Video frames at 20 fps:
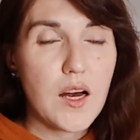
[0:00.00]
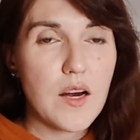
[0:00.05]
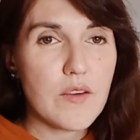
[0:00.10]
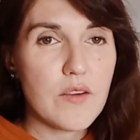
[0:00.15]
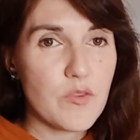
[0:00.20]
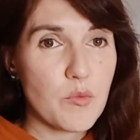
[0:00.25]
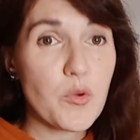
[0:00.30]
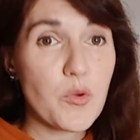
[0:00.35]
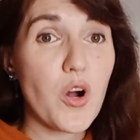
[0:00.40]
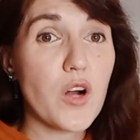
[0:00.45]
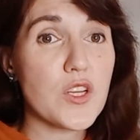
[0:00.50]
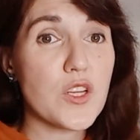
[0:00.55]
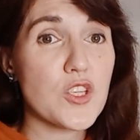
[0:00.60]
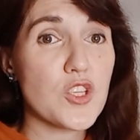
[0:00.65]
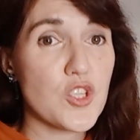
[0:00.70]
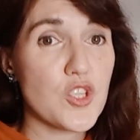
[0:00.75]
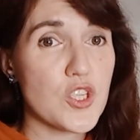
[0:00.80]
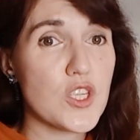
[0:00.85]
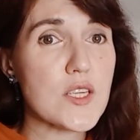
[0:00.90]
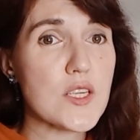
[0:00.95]
from
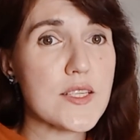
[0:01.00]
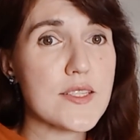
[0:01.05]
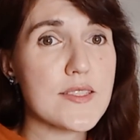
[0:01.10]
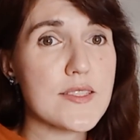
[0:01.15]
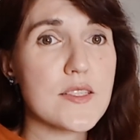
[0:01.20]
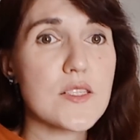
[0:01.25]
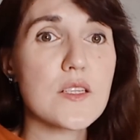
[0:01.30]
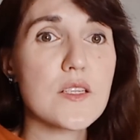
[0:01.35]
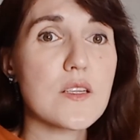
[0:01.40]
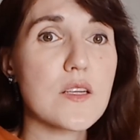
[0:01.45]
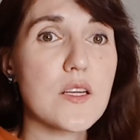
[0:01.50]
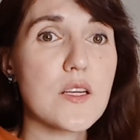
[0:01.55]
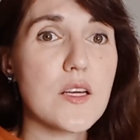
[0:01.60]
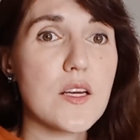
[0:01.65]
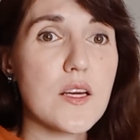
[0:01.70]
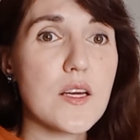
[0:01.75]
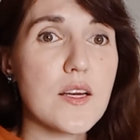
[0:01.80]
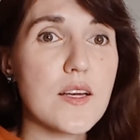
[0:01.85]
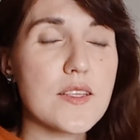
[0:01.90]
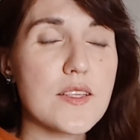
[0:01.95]
cottage cheese.
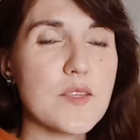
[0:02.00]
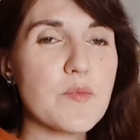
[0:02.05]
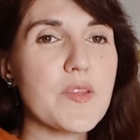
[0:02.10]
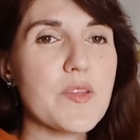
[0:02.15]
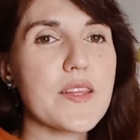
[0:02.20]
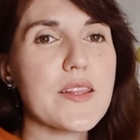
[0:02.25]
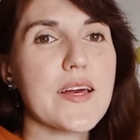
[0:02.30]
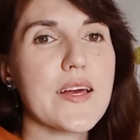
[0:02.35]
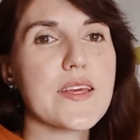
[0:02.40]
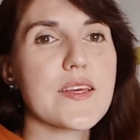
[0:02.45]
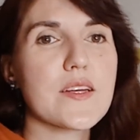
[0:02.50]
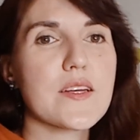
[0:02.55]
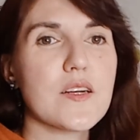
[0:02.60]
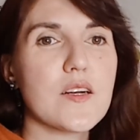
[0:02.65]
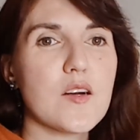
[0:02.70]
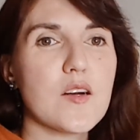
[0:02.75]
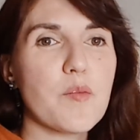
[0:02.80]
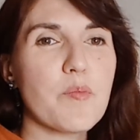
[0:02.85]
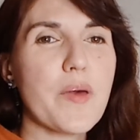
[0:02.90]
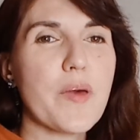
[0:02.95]
Something like
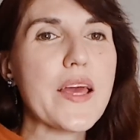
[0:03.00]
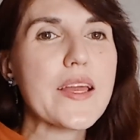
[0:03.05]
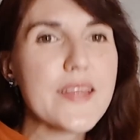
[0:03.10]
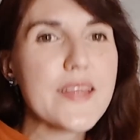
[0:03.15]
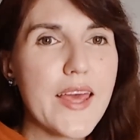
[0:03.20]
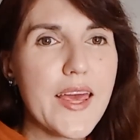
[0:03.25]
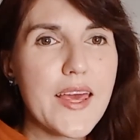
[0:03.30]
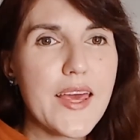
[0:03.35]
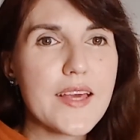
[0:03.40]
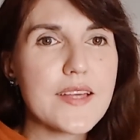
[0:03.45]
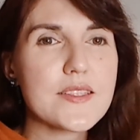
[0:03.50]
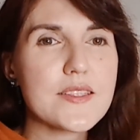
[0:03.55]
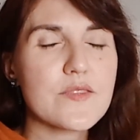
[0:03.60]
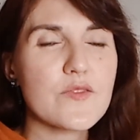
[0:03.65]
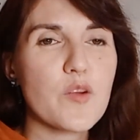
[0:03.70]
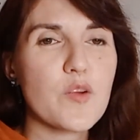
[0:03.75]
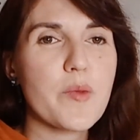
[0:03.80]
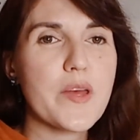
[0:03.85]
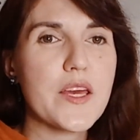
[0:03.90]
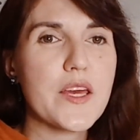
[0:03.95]
pancakes
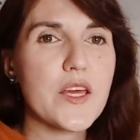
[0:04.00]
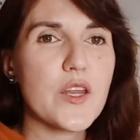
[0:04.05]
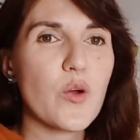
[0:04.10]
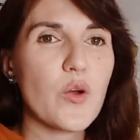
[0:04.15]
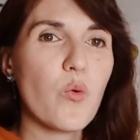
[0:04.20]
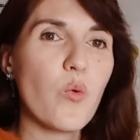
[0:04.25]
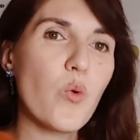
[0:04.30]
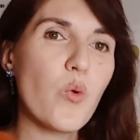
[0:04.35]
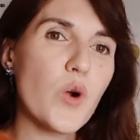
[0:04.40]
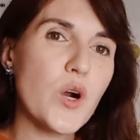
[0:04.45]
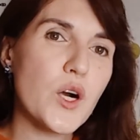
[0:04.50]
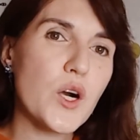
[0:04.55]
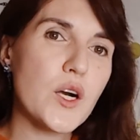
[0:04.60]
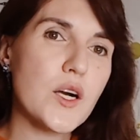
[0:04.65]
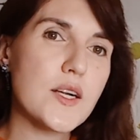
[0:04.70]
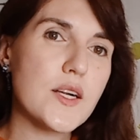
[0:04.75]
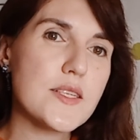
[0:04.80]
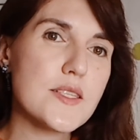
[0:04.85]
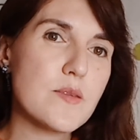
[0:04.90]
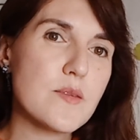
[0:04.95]
from it,
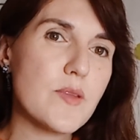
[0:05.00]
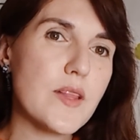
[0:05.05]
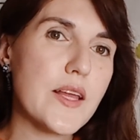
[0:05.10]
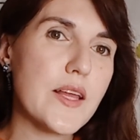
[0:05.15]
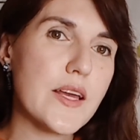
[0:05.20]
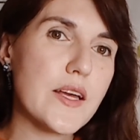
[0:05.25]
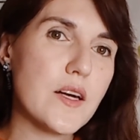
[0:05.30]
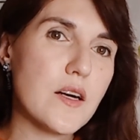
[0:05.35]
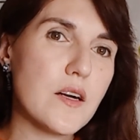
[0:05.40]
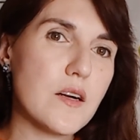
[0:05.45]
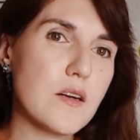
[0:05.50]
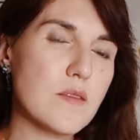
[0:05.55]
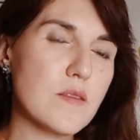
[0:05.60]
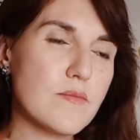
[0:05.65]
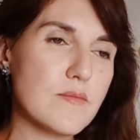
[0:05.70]
or something like a